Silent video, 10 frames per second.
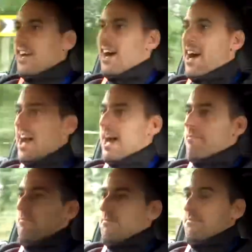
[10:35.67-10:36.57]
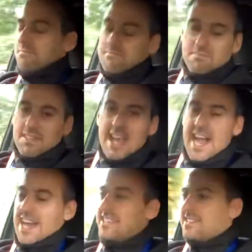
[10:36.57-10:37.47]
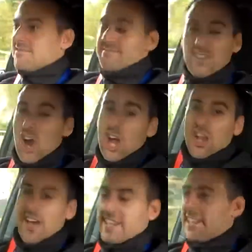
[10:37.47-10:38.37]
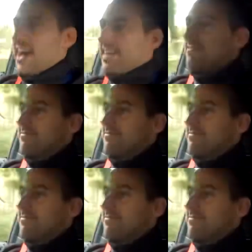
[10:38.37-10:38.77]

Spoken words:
and I like that.